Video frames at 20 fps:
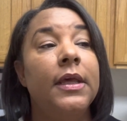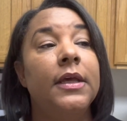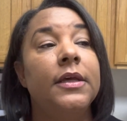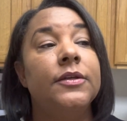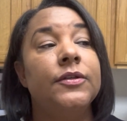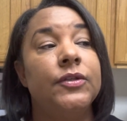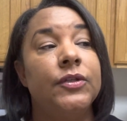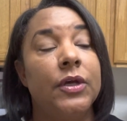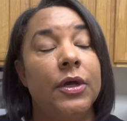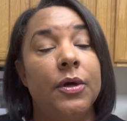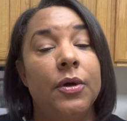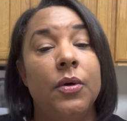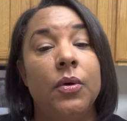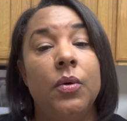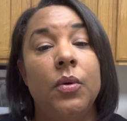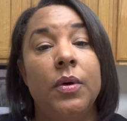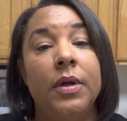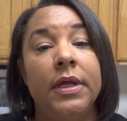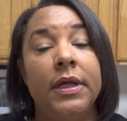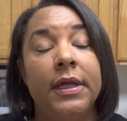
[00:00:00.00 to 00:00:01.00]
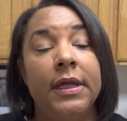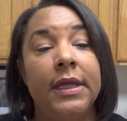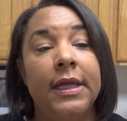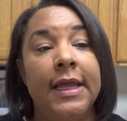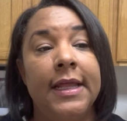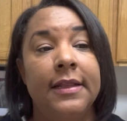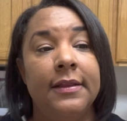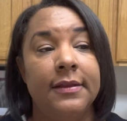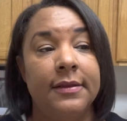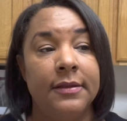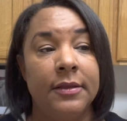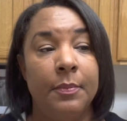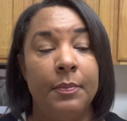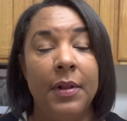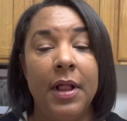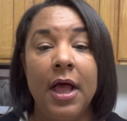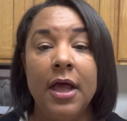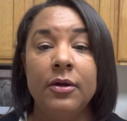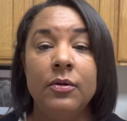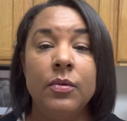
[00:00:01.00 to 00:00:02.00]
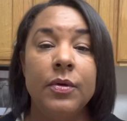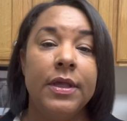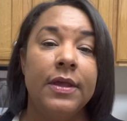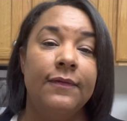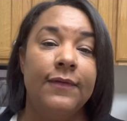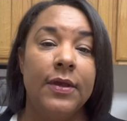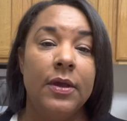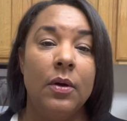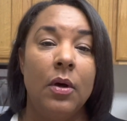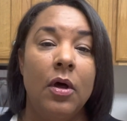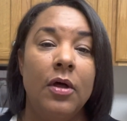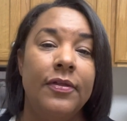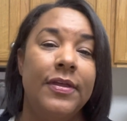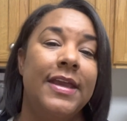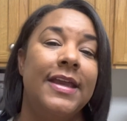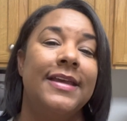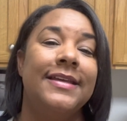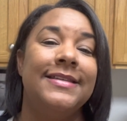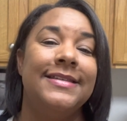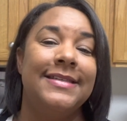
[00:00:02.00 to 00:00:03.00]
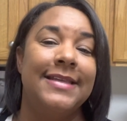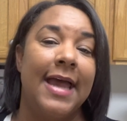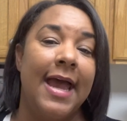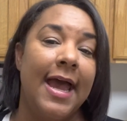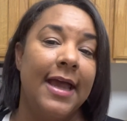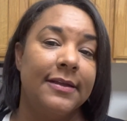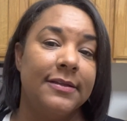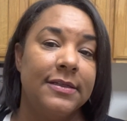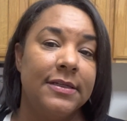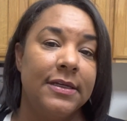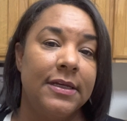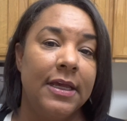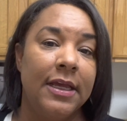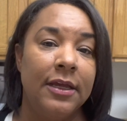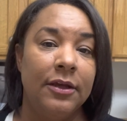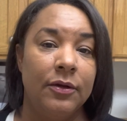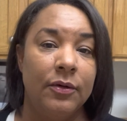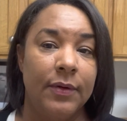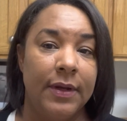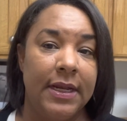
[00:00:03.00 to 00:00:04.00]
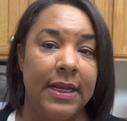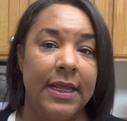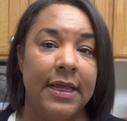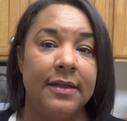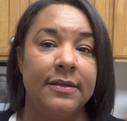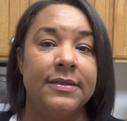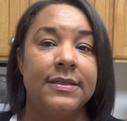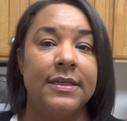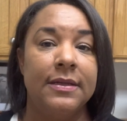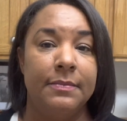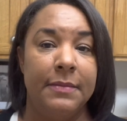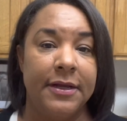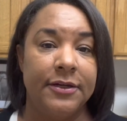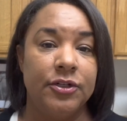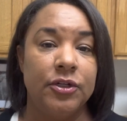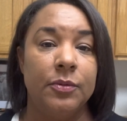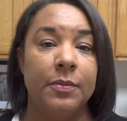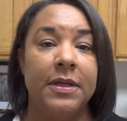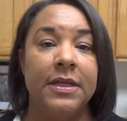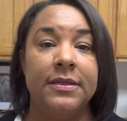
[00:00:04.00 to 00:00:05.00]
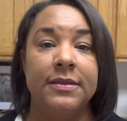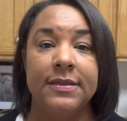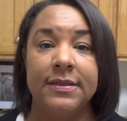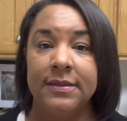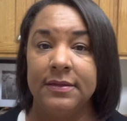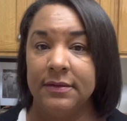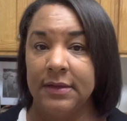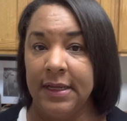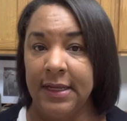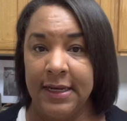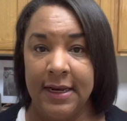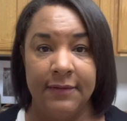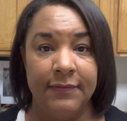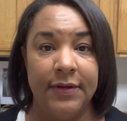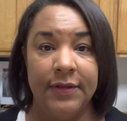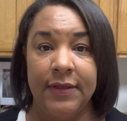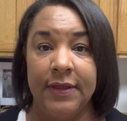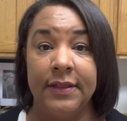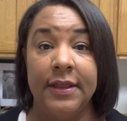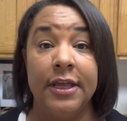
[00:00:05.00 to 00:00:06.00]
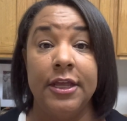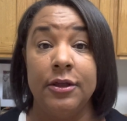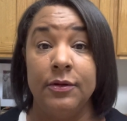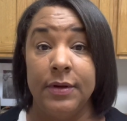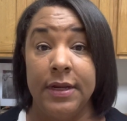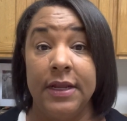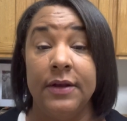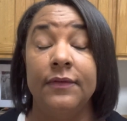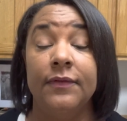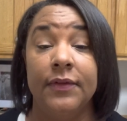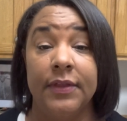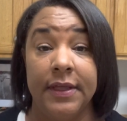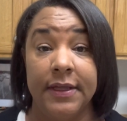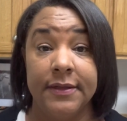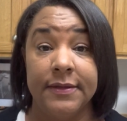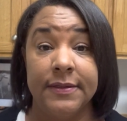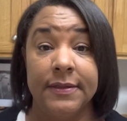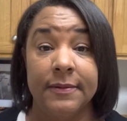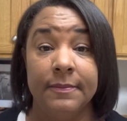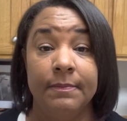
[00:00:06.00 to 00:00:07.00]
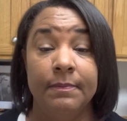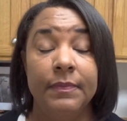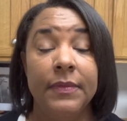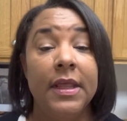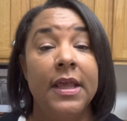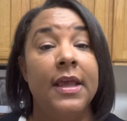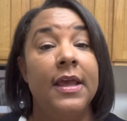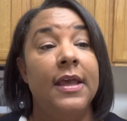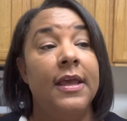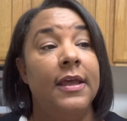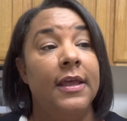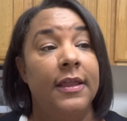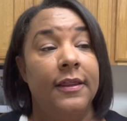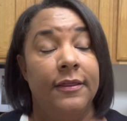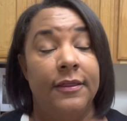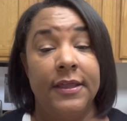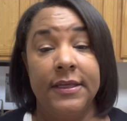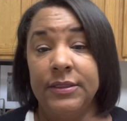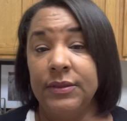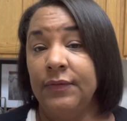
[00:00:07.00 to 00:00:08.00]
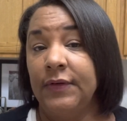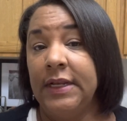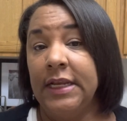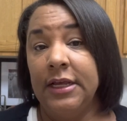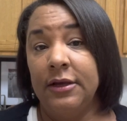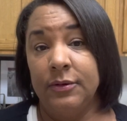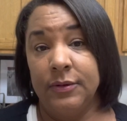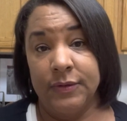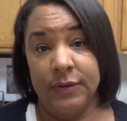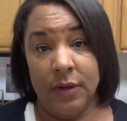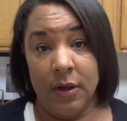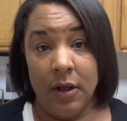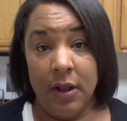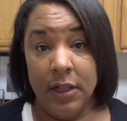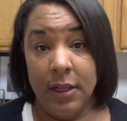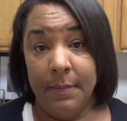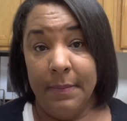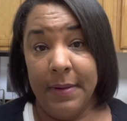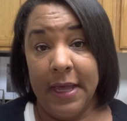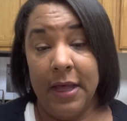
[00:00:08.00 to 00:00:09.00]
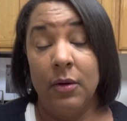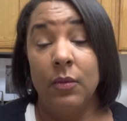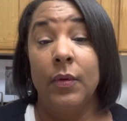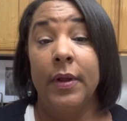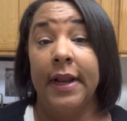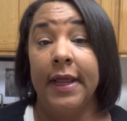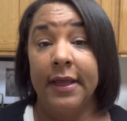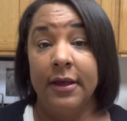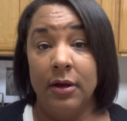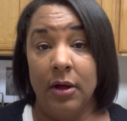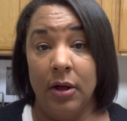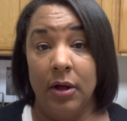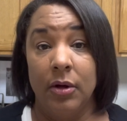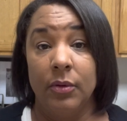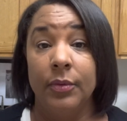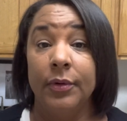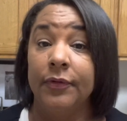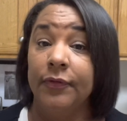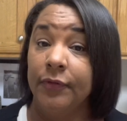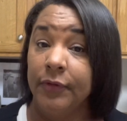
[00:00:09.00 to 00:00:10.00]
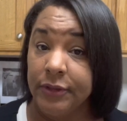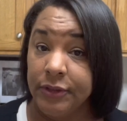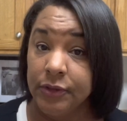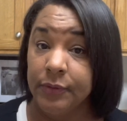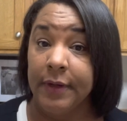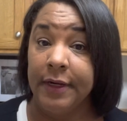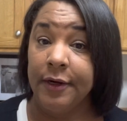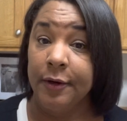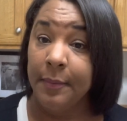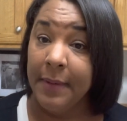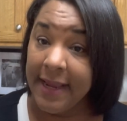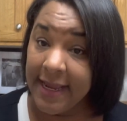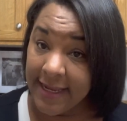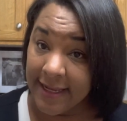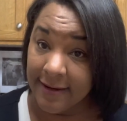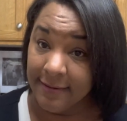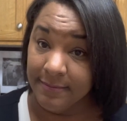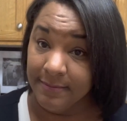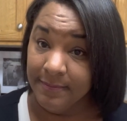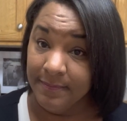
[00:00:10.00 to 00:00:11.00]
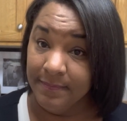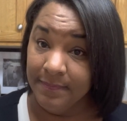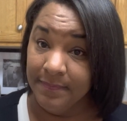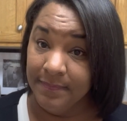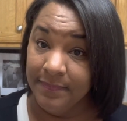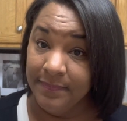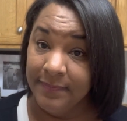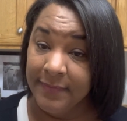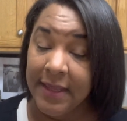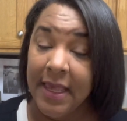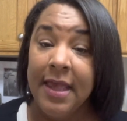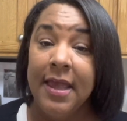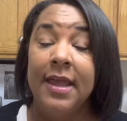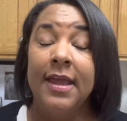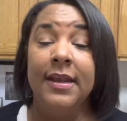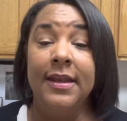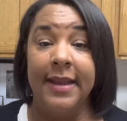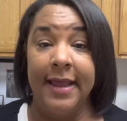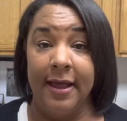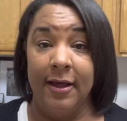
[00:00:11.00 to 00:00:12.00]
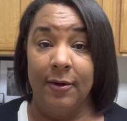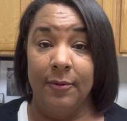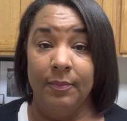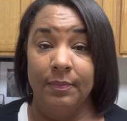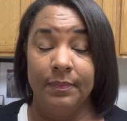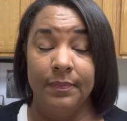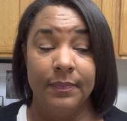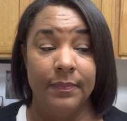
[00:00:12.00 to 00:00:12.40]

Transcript: So, and the blog will give you all the exact ingredients and measurements and everything that you need for this. This video is all about what I call refrigerator bacon. Now,